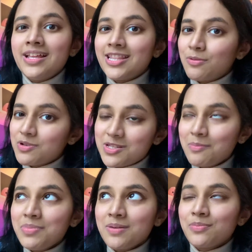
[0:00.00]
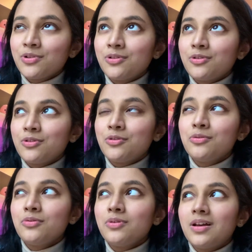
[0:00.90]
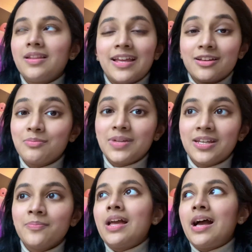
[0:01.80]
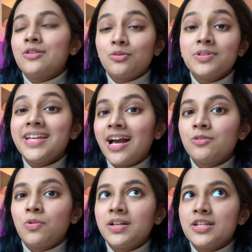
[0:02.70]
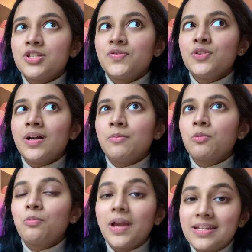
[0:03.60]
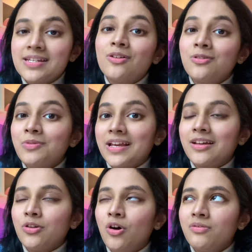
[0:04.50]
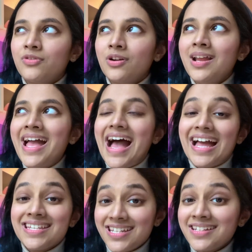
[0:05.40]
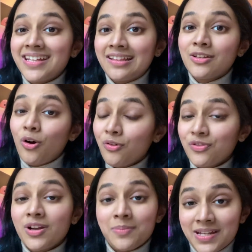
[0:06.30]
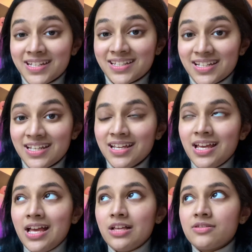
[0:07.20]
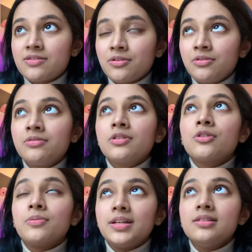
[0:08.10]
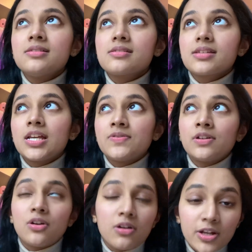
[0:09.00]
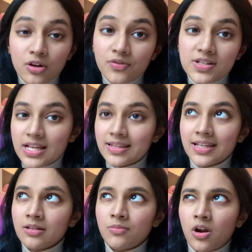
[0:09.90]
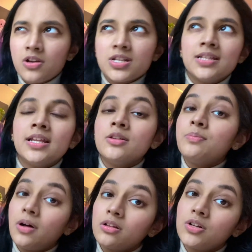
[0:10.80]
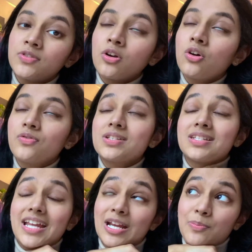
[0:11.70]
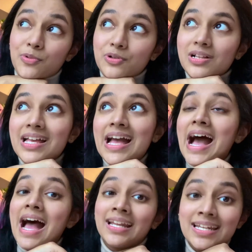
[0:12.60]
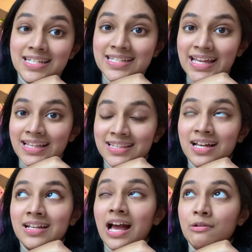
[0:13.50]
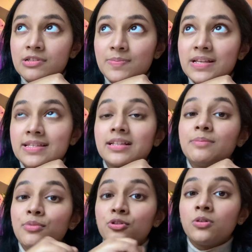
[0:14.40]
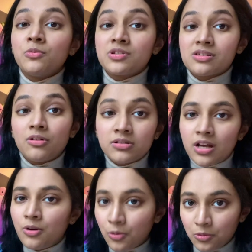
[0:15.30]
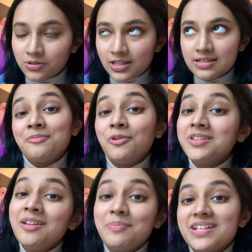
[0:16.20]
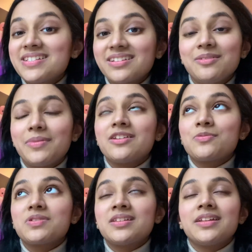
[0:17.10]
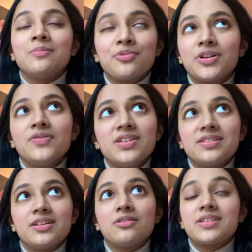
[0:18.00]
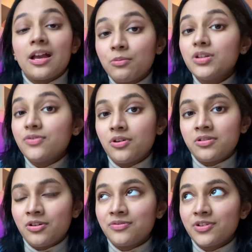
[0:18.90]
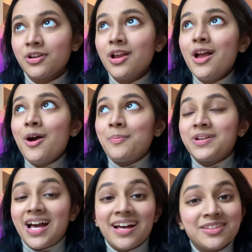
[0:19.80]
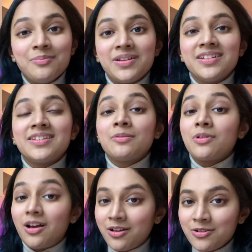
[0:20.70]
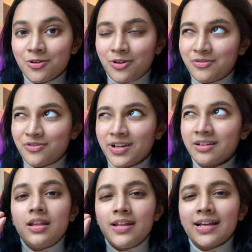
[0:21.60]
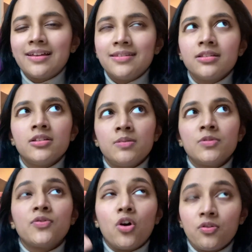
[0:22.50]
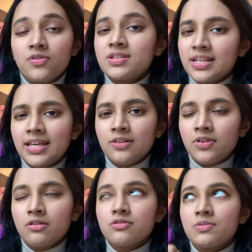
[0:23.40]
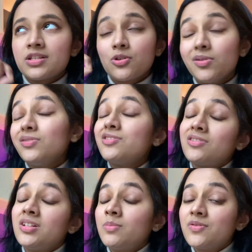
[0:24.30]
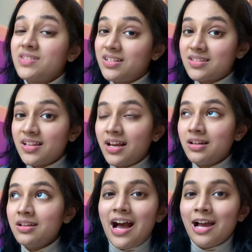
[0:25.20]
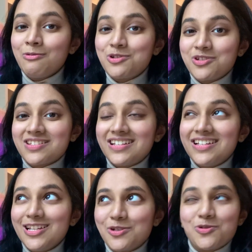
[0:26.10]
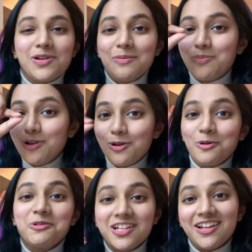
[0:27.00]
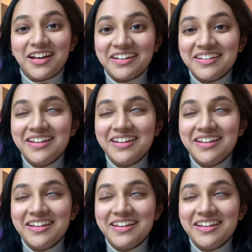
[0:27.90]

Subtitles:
there were some people who, like me, had only had one interview and were waiting on like an offer and didn't get the offer immediately. So Queen's gave out early offers, I think, in March, and then the bulk of their offers in April, and I didn't get that. I was basically put on what's called a hold list. What that basically meant was that in previous years, I would have got an offer, but at the minute they were under offering. Like, I think the number of offers they gave out was equivalent to the number of seats they had. I was just literally below the line,